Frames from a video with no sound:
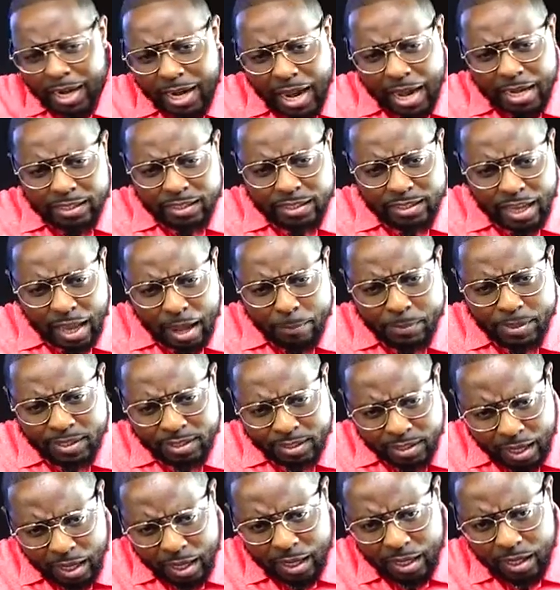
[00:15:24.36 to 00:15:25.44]
God just had me
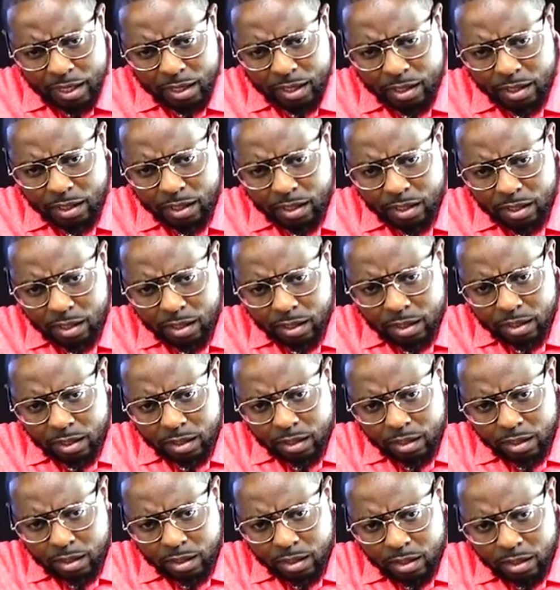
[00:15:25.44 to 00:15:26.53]
say?
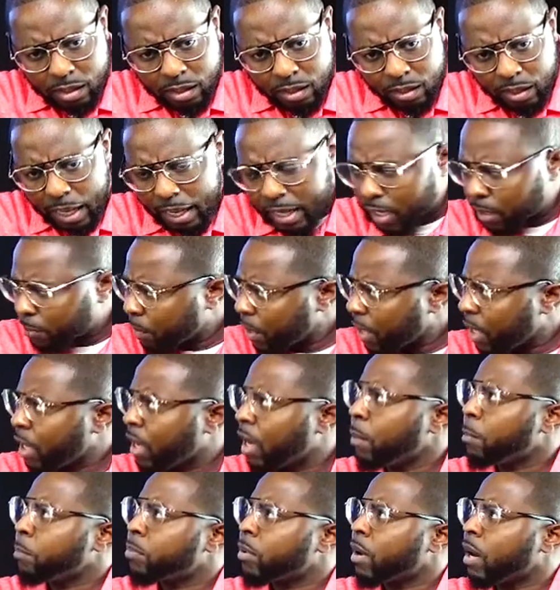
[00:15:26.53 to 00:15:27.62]
Like, man,
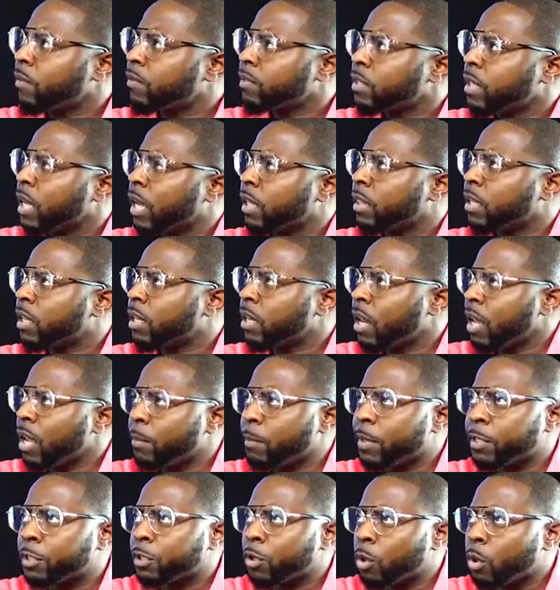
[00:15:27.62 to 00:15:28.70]
I prophesy in the
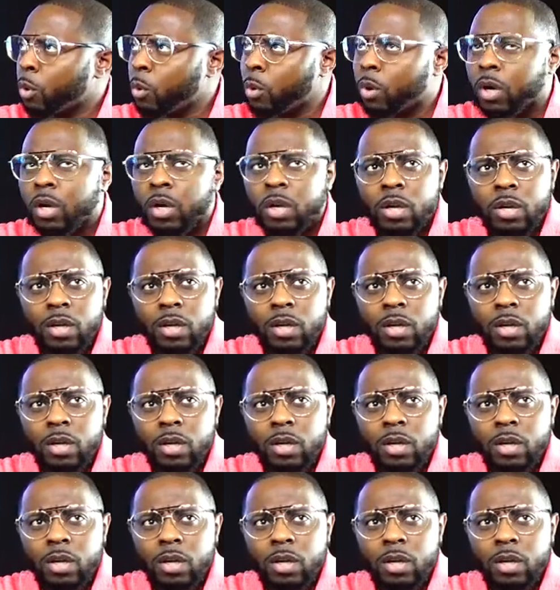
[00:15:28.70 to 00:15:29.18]
name of Who?